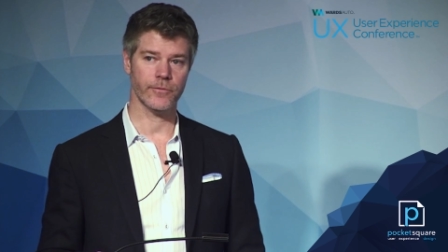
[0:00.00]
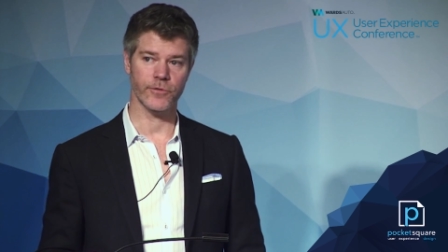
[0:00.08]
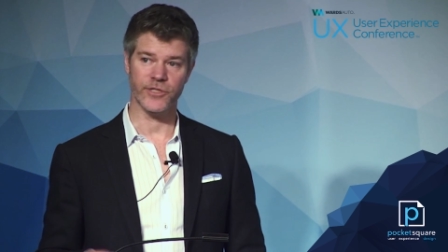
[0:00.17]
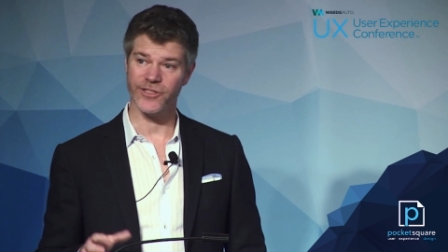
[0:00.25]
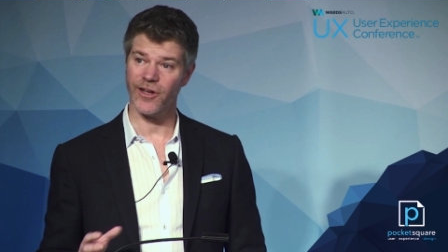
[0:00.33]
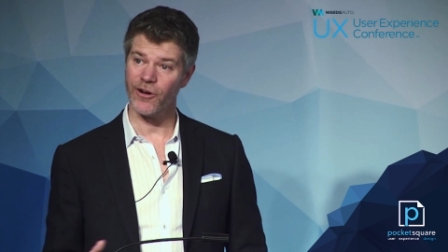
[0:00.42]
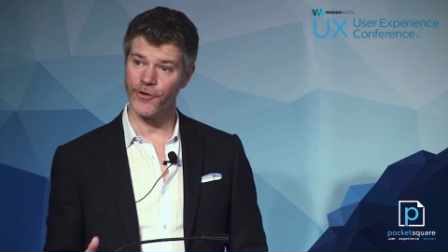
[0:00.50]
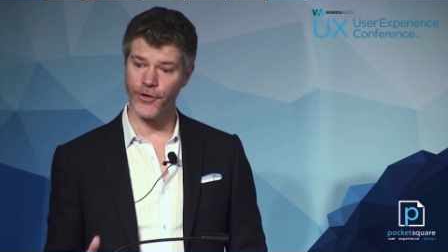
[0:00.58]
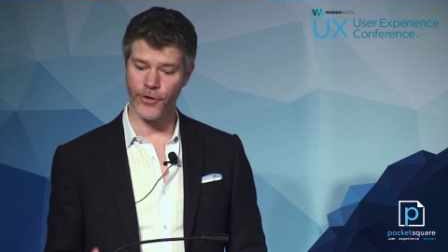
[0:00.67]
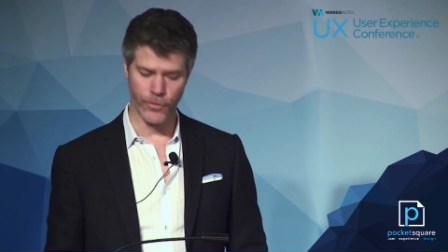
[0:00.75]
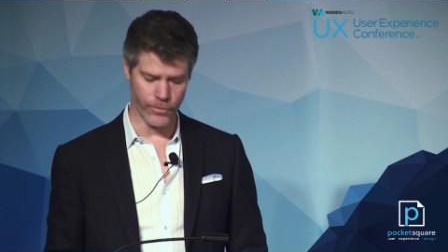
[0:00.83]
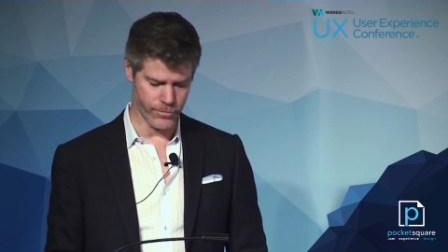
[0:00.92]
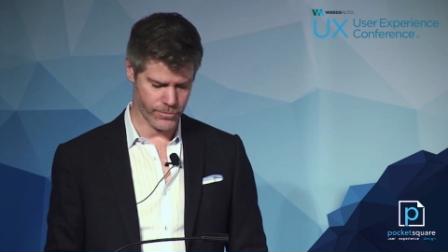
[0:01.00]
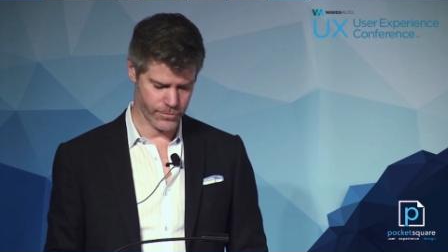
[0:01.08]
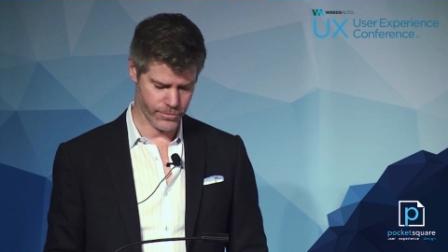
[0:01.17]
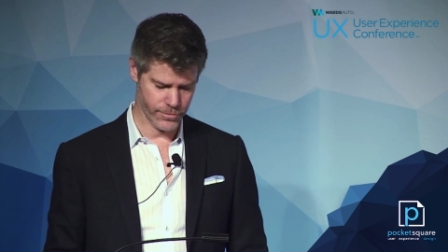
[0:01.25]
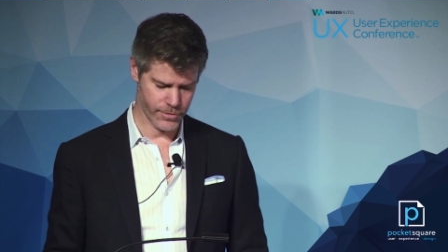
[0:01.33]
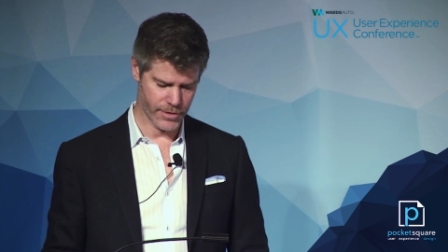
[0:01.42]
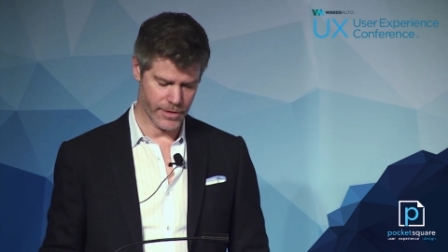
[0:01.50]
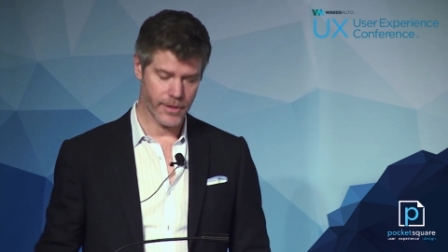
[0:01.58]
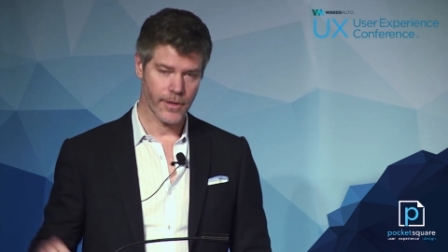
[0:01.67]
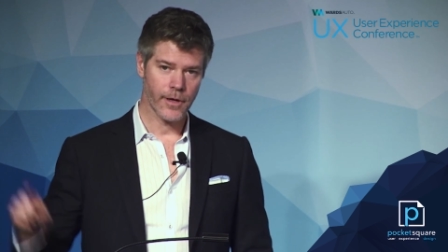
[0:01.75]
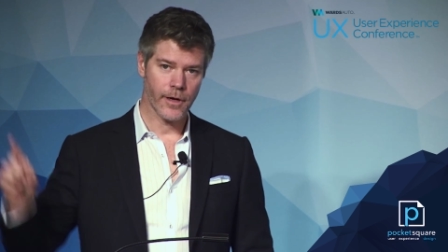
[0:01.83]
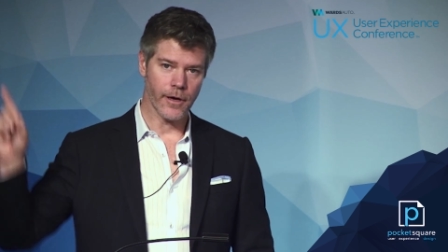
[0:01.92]
which is hard to do.
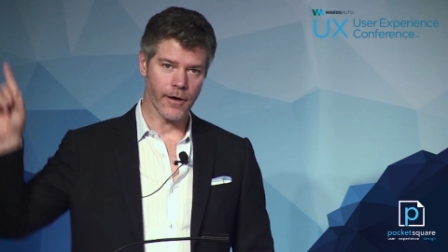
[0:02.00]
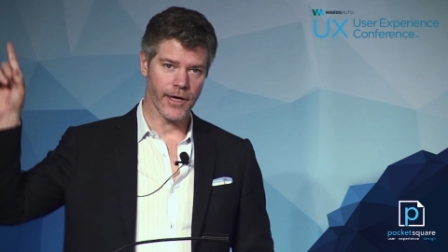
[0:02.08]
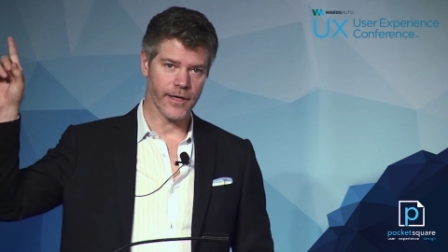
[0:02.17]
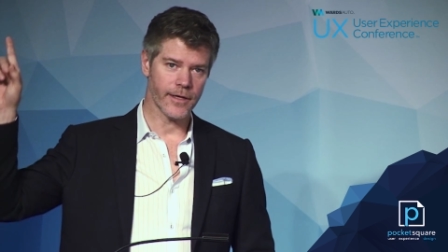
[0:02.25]
All right,